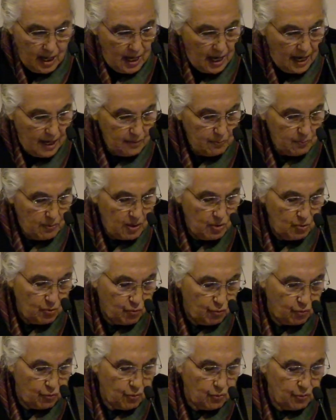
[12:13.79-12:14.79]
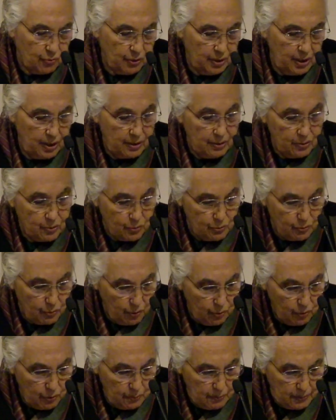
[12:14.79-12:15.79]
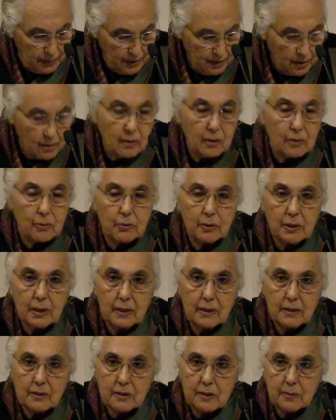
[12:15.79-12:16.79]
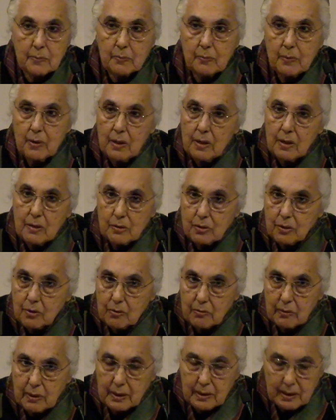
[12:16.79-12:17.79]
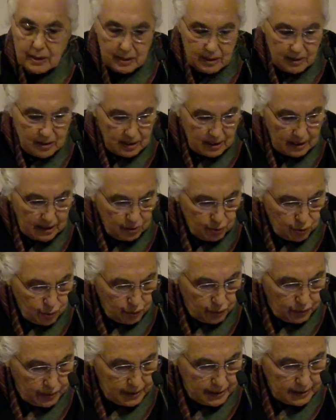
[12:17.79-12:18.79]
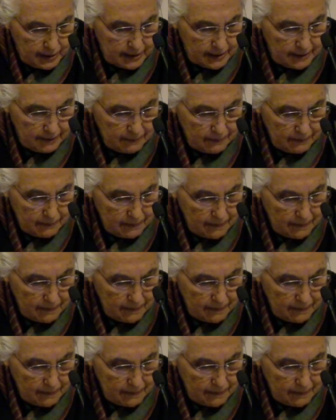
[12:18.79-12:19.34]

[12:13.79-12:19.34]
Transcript: had been drawn into European colonialism during these centuries.